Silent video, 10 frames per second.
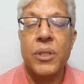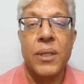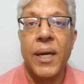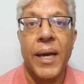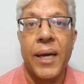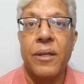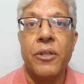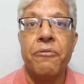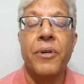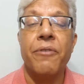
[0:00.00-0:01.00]
like
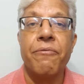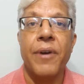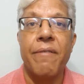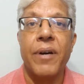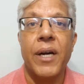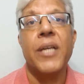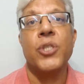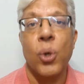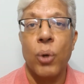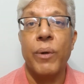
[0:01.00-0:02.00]
the firm favorite as
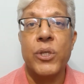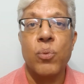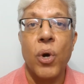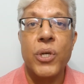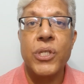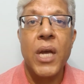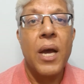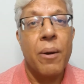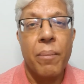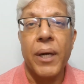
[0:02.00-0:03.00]
he always was,
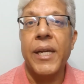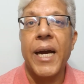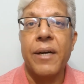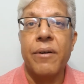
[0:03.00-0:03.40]
but that